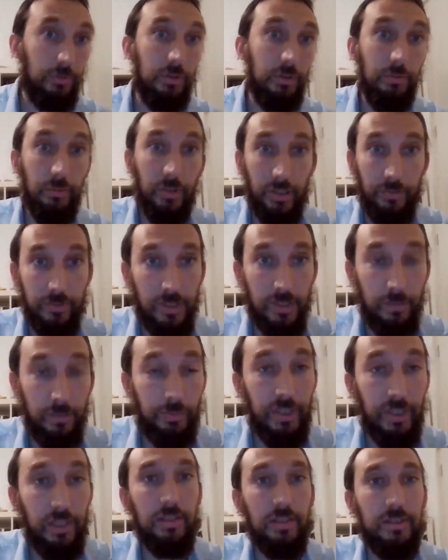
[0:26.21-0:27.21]
or you might even
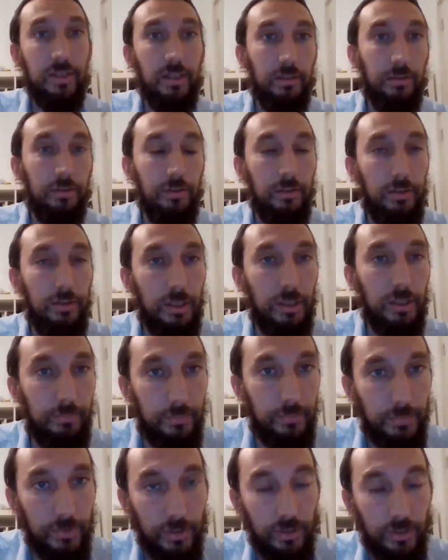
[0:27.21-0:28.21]
say pre-Chazal,
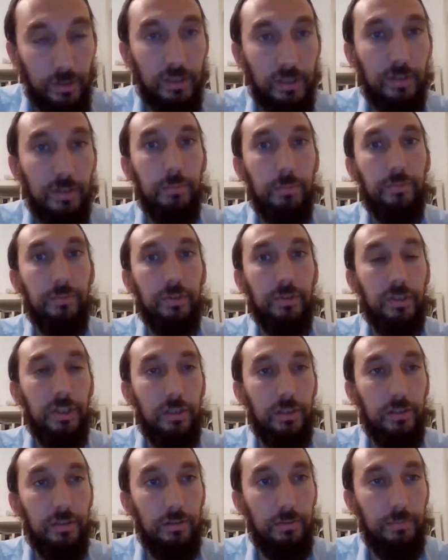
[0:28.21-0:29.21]
the Chachamim of
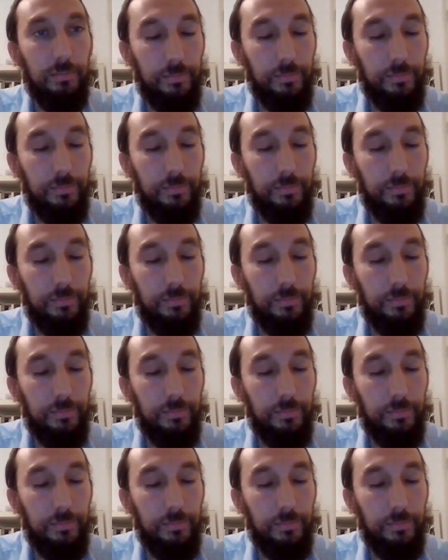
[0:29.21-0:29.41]
the